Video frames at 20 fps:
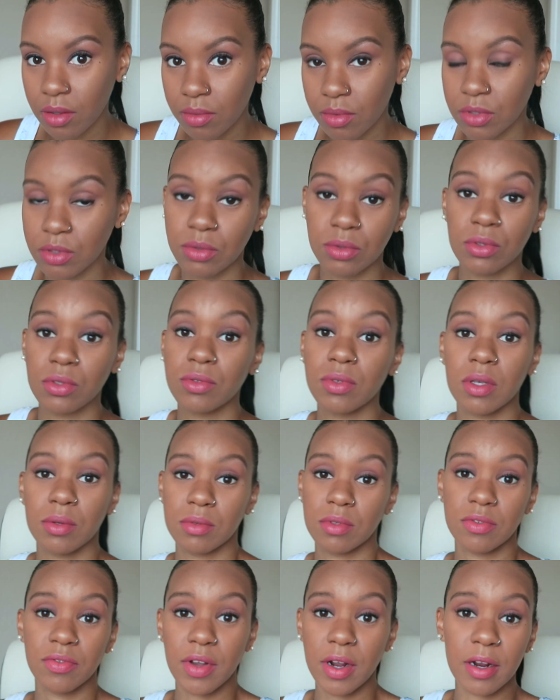it
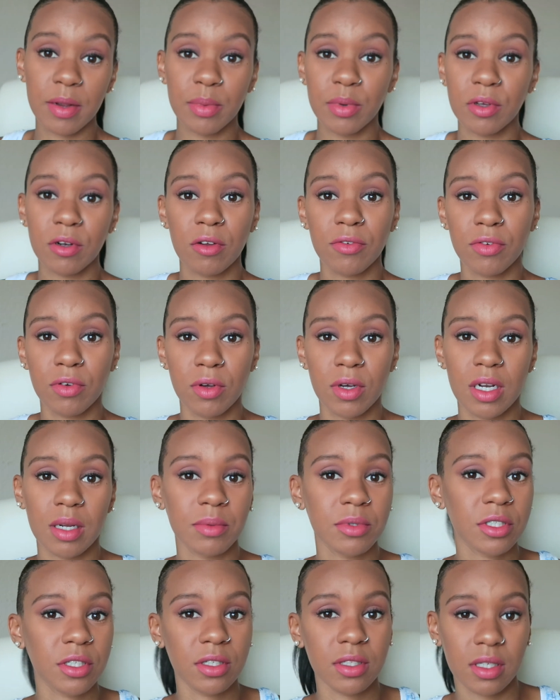was very beautiful, and
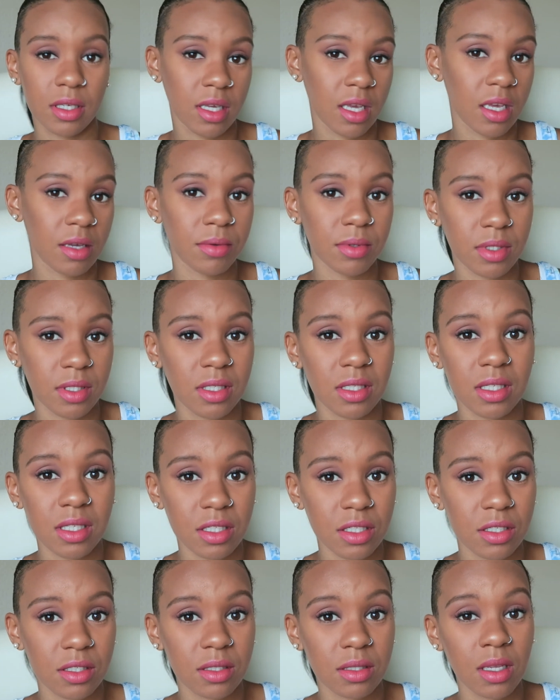I'm sure the cake was
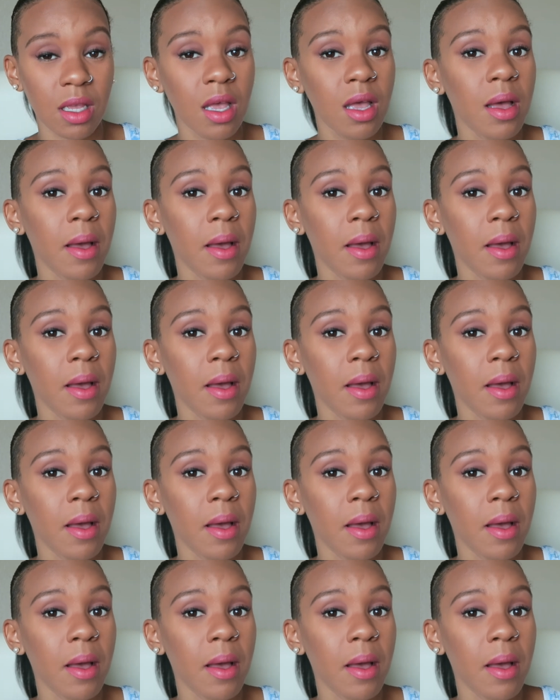delicious,